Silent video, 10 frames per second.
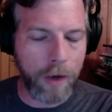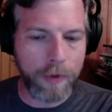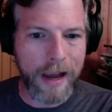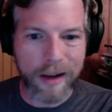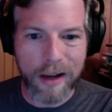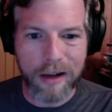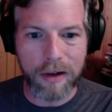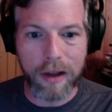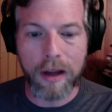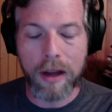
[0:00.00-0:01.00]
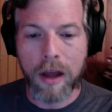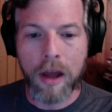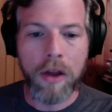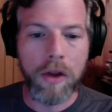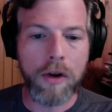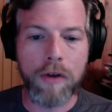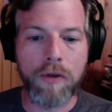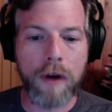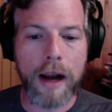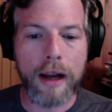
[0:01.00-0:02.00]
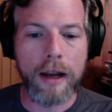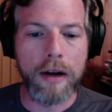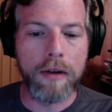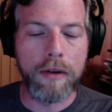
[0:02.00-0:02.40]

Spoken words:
technically you could drag in,